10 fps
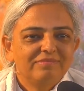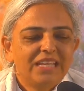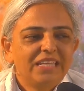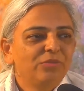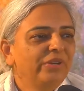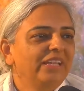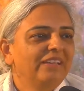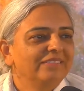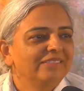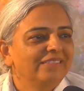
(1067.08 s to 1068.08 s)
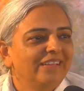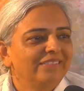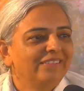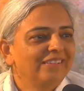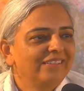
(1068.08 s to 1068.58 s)
Anyway,
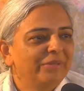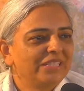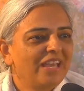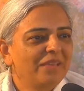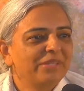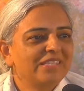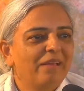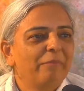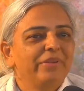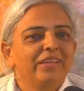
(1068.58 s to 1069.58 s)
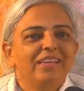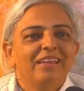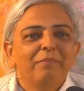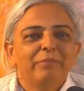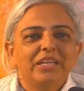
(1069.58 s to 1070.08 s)
my time is up,
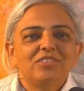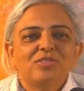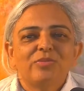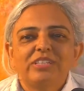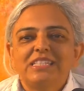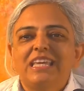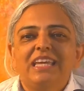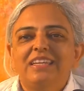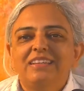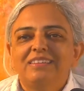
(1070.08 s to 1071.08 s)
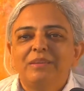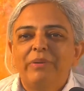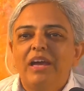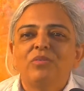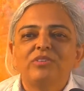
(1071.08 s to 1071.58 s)
but I just want to say the
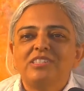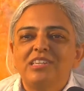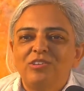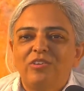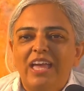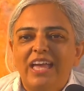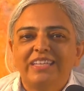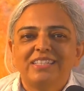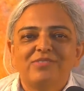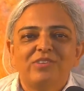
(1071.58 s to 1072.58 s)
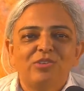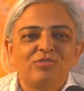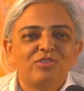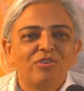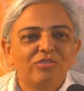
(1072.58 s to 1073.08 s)
power is in your hands for
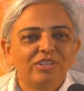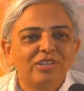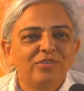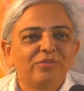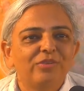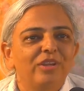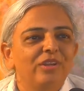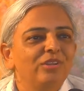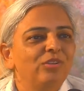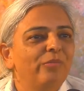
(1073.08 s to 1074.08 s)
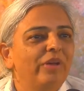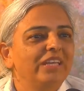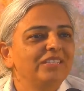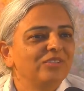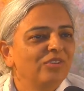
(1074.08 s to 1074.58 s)
you to conquer your
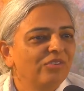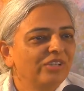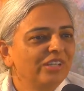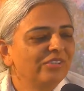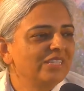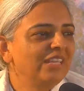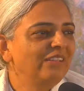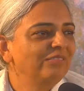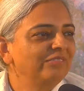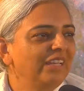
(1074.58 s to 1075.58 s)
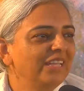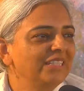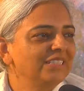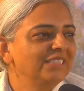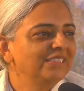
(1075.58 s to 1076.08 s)
mind, to conquer yourself,
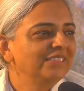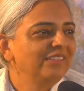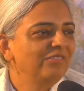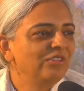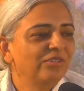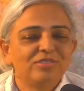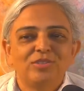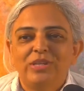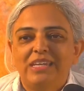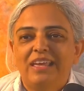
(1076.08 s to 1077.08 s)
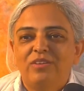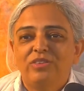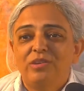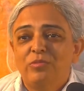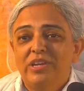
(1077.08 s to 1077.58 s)
and if you don't do it
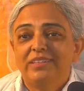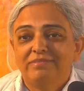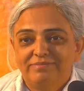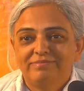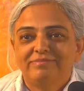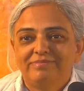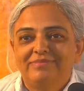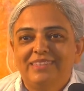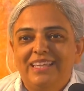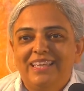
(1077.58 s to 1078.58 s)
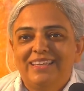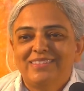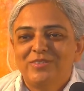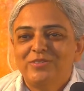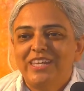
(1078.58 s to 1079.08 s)
now, then when?
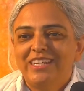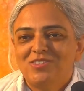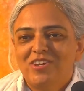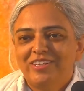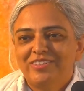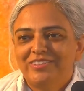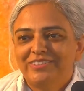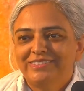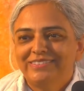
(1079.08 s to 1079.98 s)
So take charge.